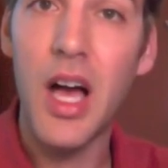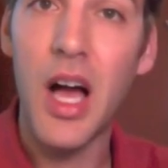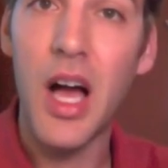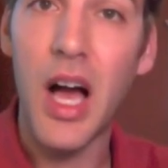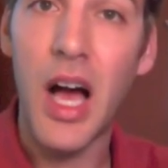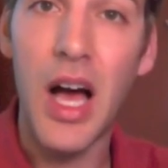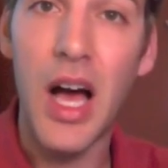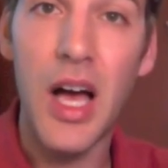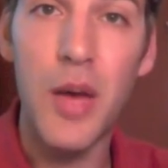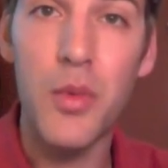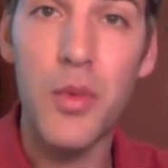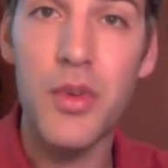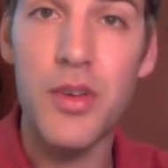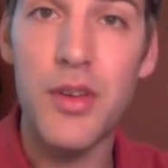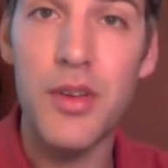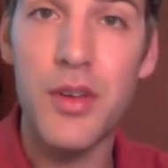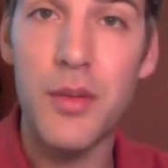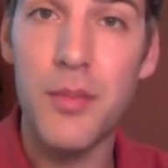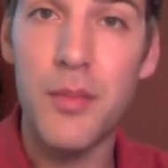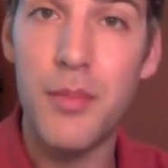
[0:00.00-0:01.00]
I
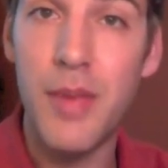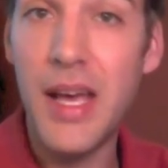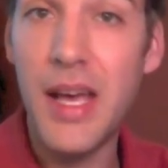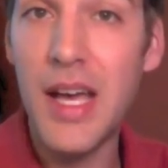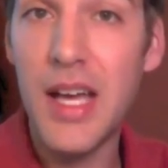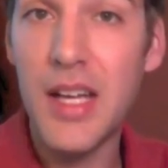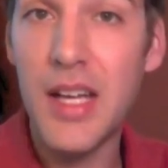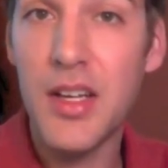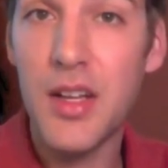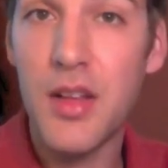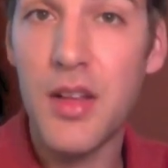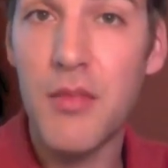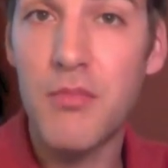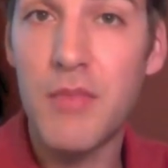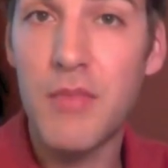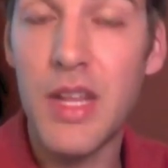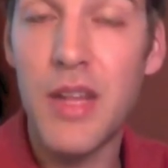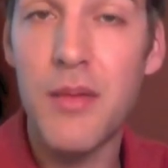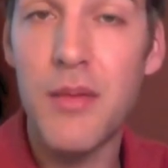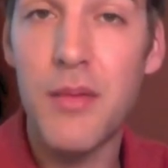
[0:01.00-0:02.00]
would bet
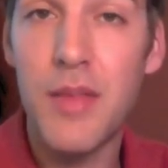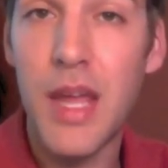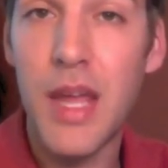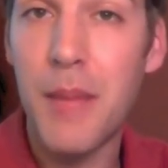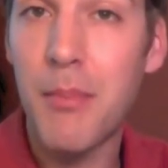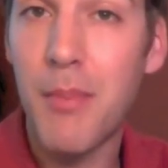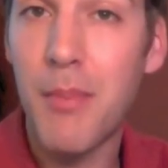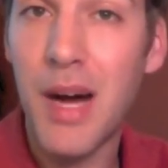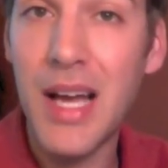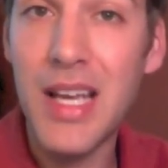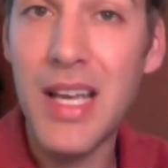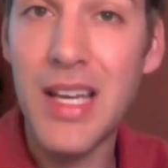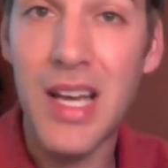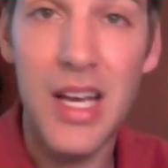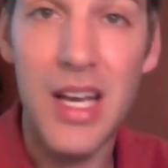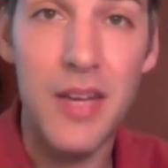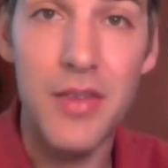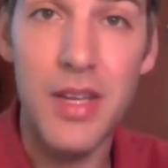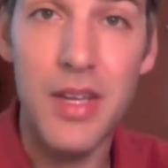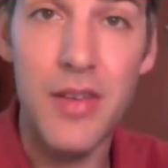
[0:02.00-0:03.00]
that they might
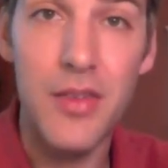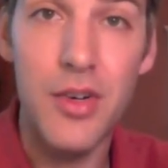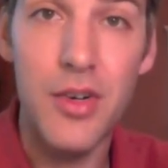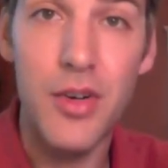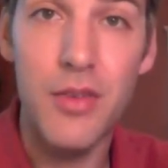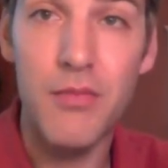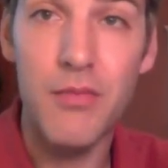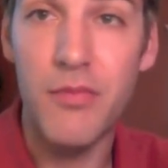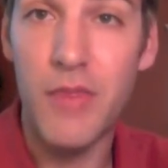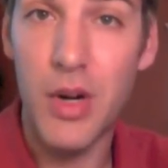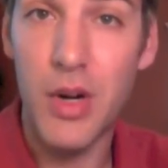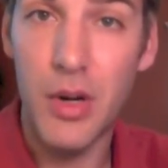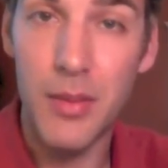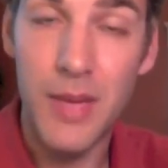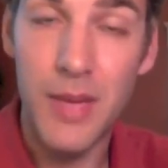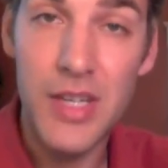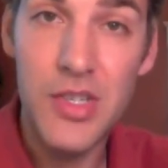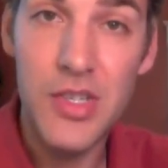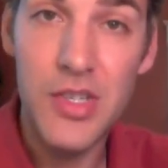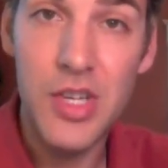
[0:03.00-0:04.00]
not have given her very
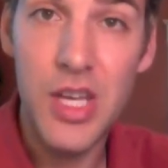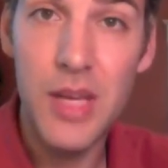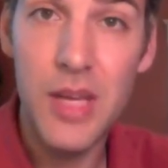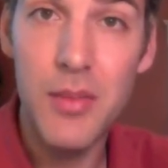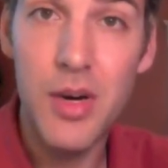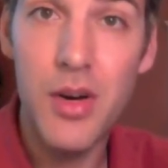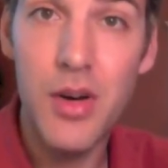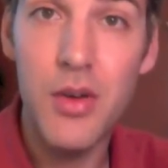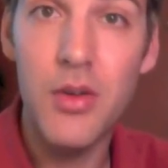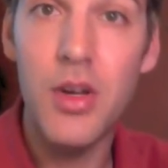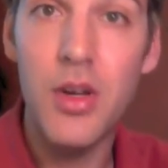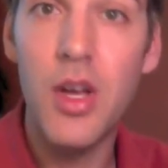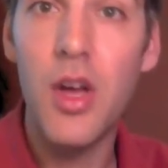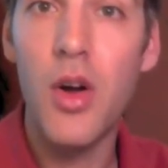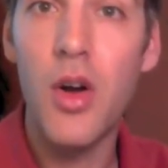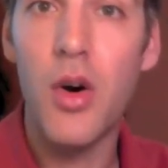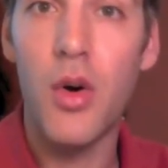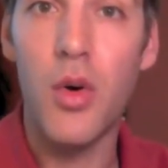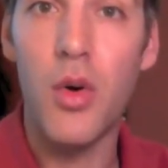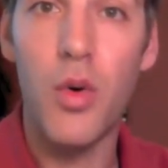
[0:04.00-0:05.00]
much chemo
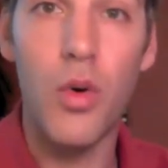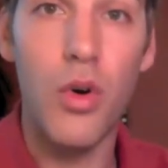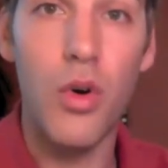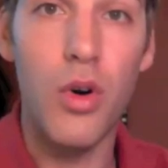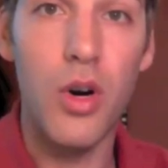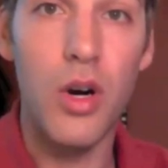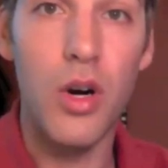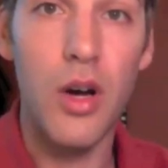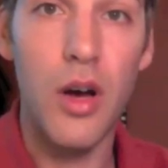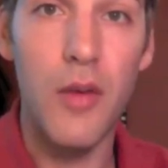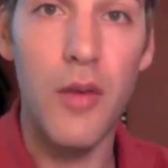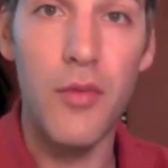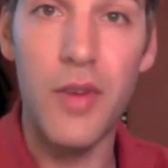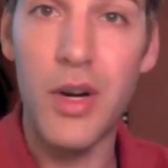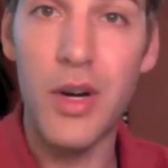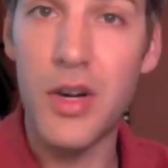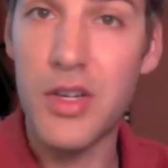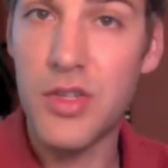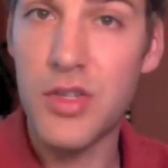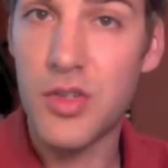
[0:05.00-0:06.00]
or a
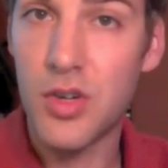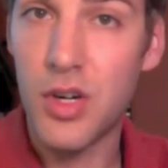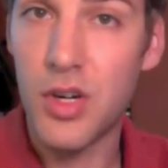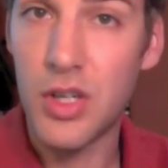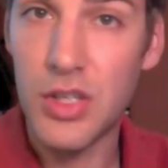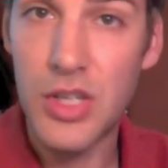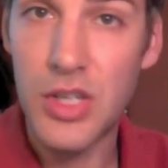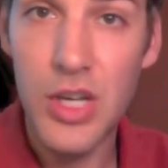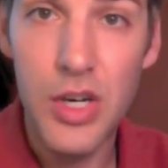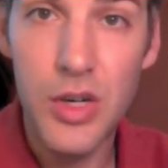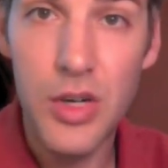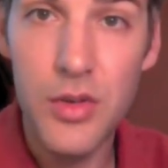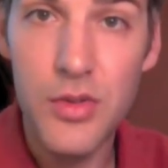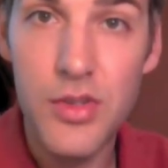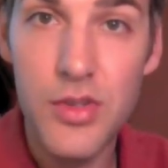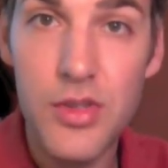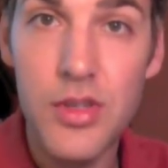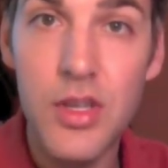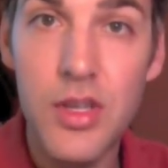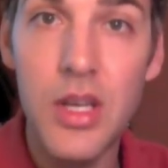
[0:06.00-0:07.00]
very strong
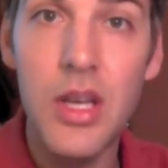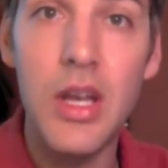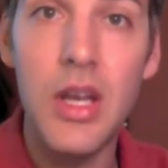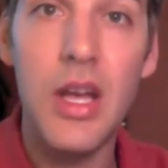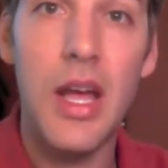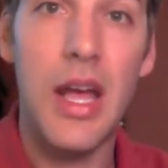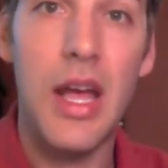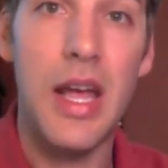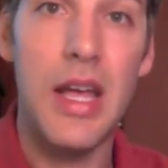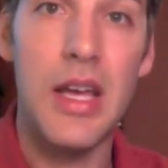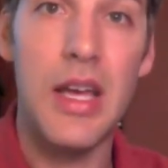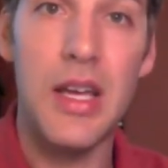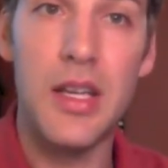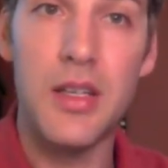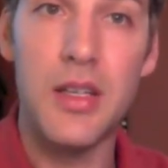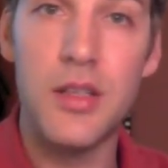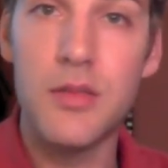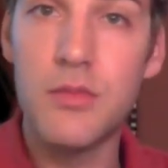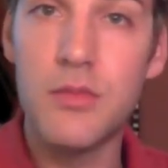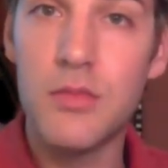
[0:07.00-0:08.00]
dose.
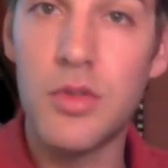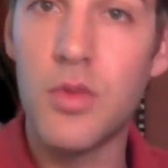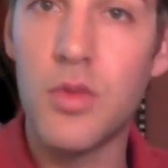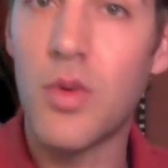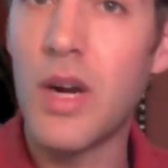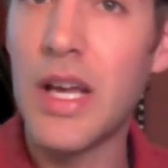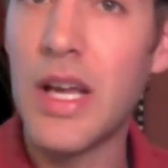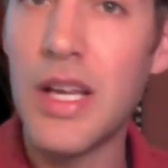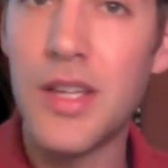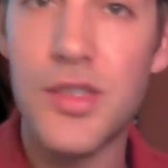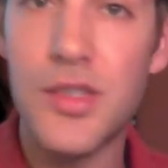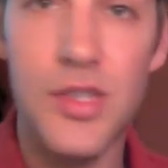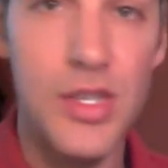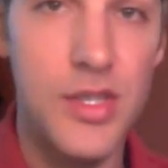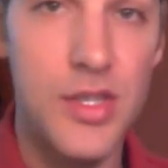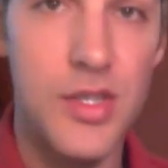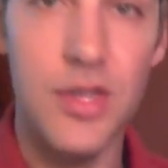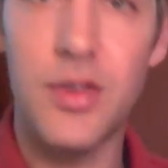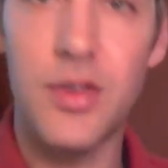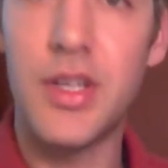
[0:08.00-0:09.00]
And great, she's
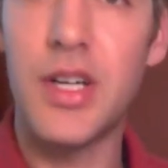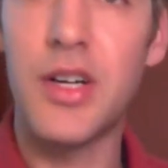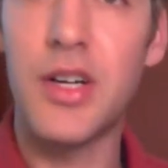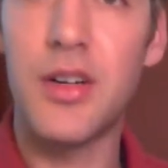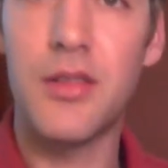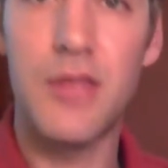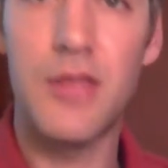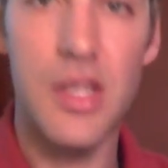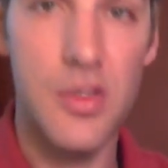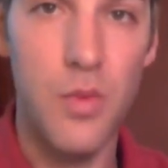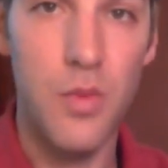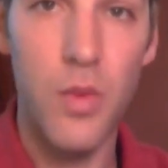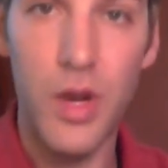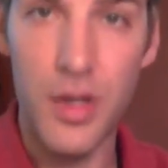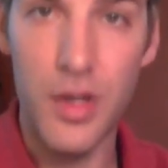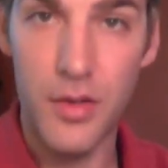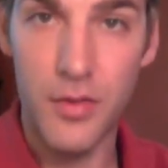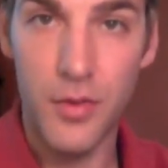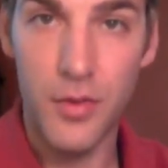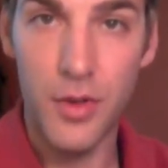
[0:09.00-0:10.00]
still here. That's
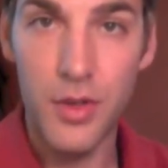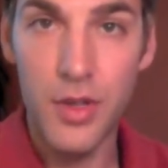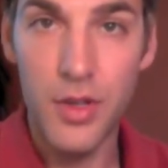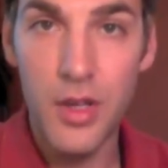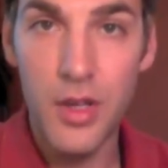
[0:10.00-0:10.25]
wonderful.